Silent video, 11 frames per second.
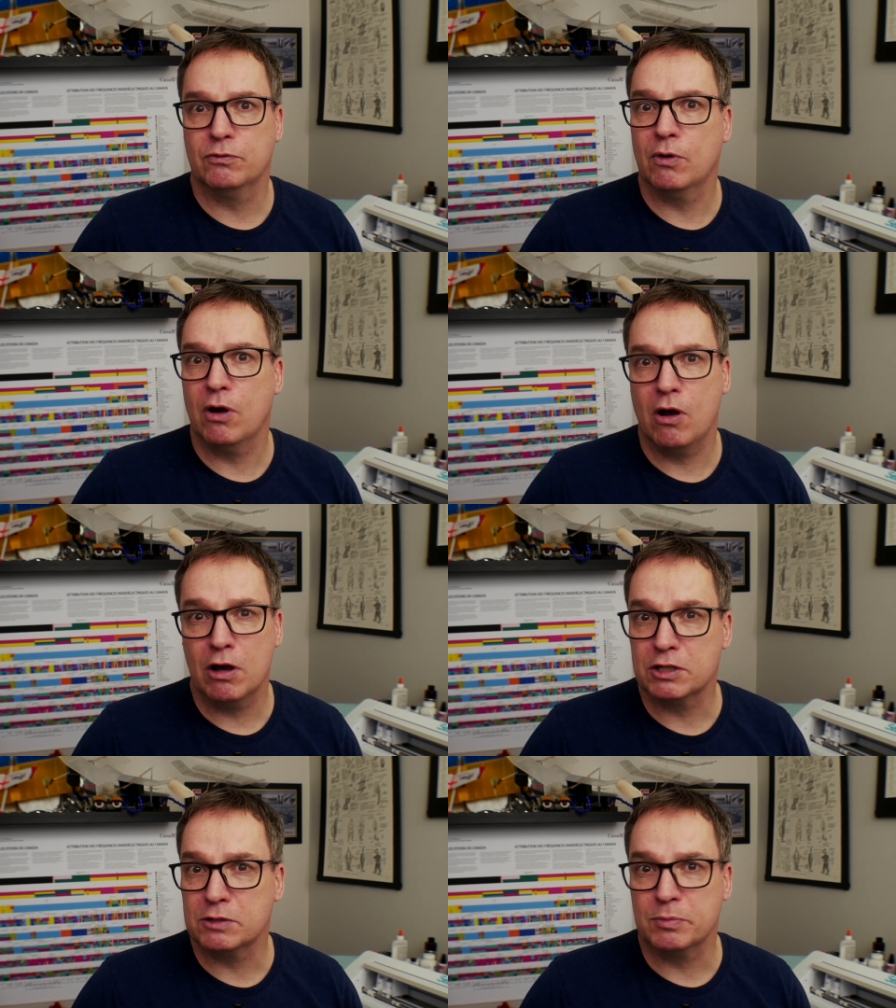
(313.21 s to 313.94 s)
for
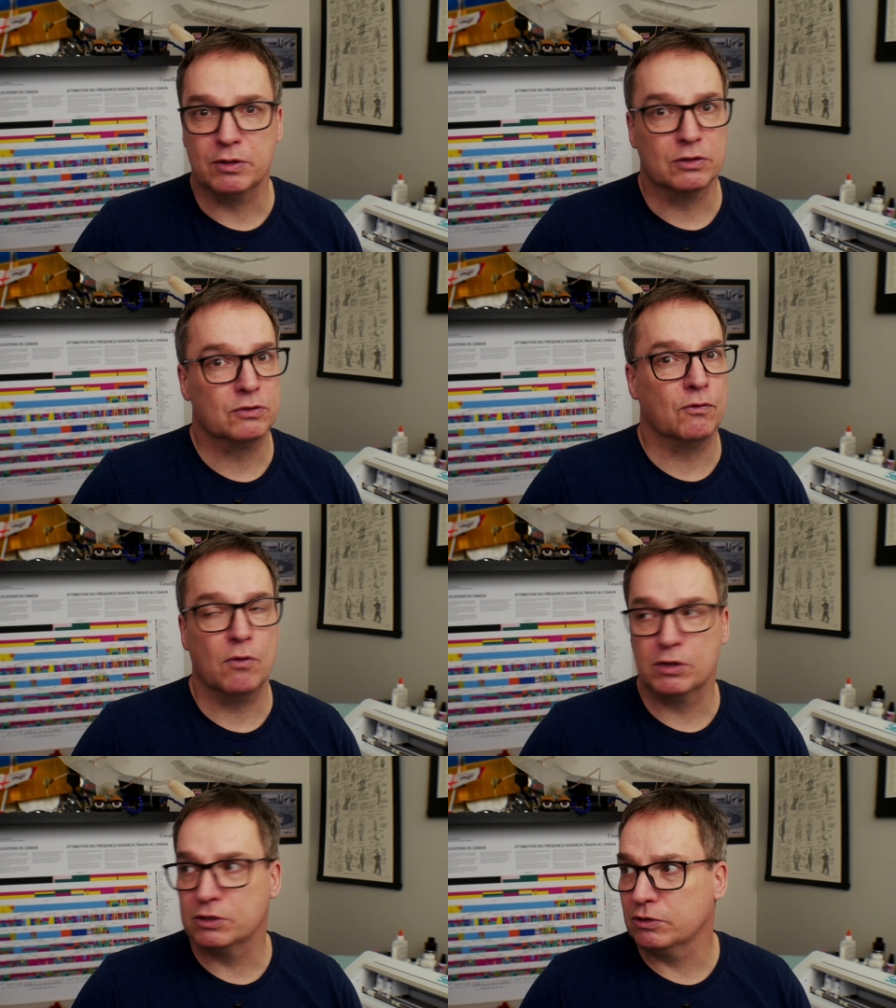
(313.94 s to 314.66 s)
hospitals,
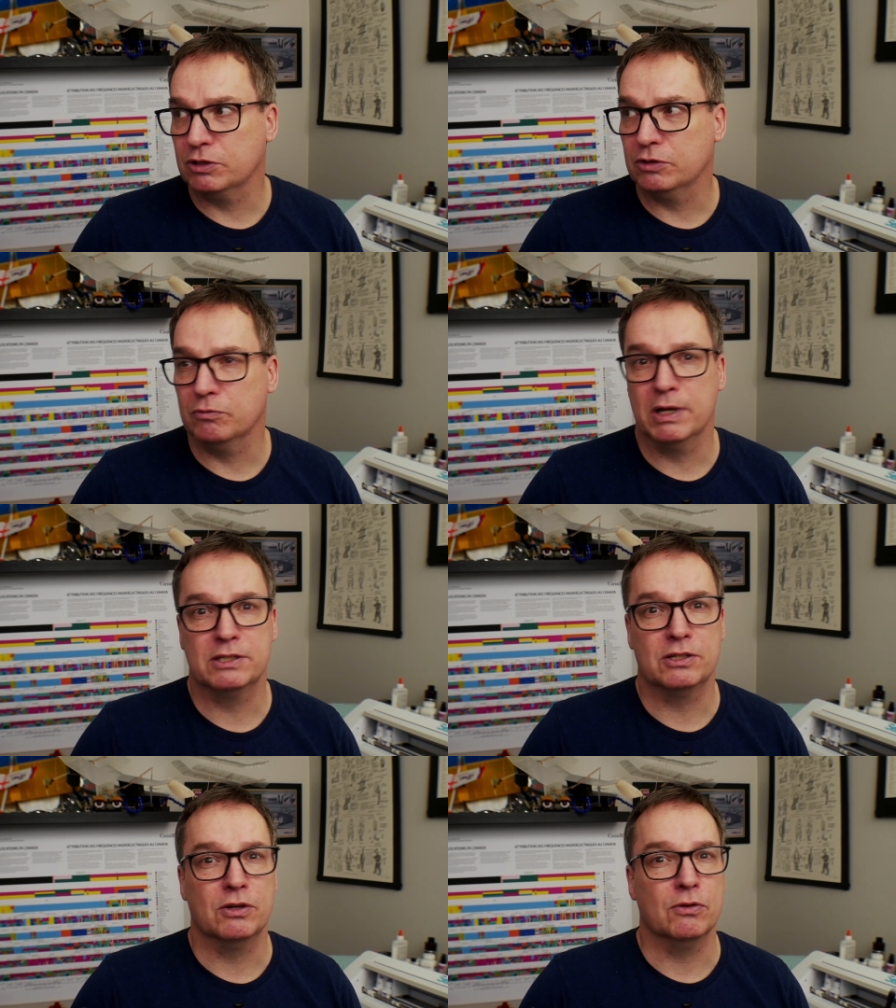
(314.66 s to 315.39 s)
for search and
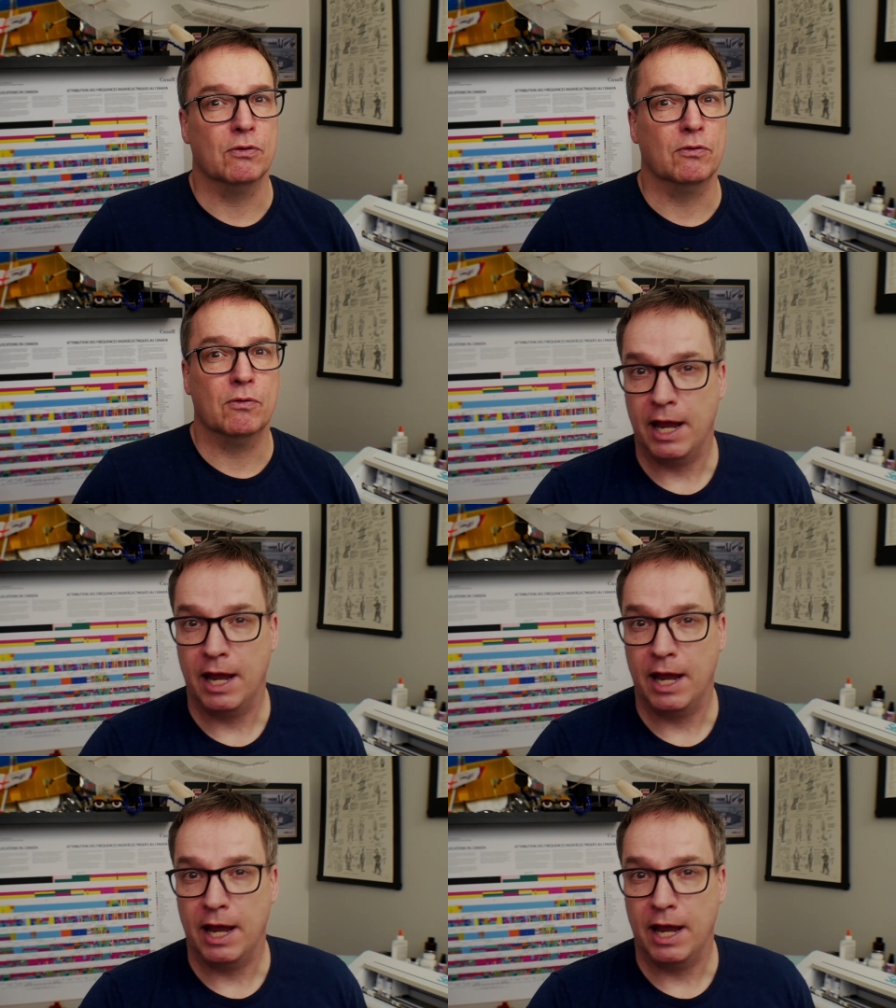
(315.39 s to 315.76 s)
rescue.